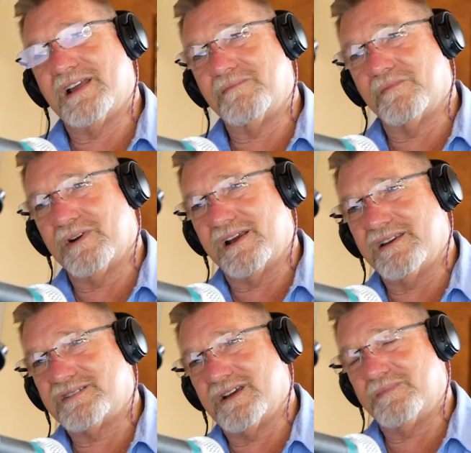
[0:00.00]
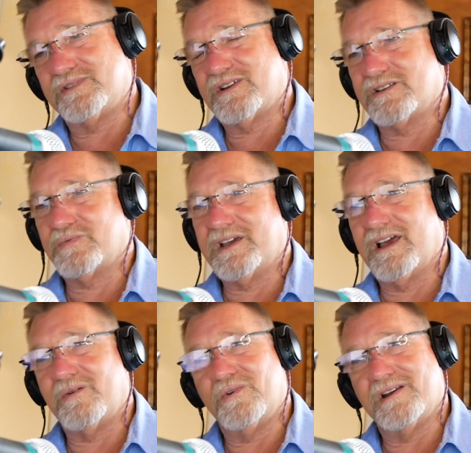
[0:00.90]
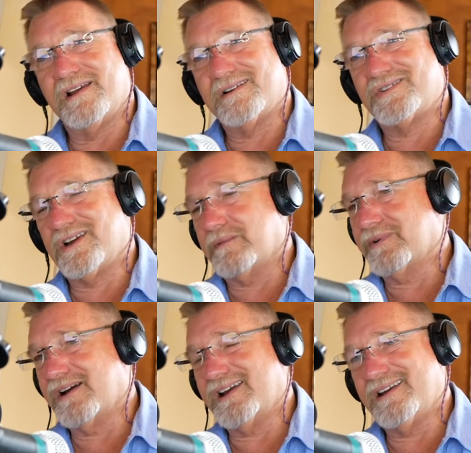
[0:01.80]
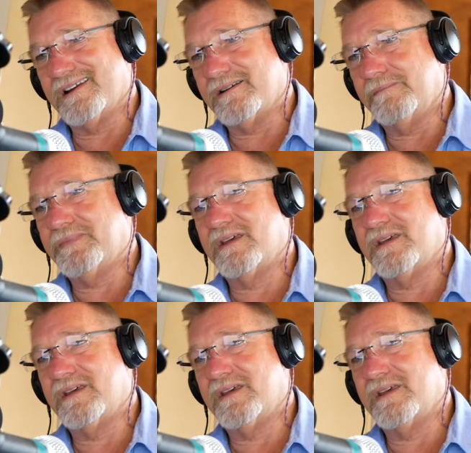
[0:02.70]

I'm going to bring this up is because we got one out at the shop right now.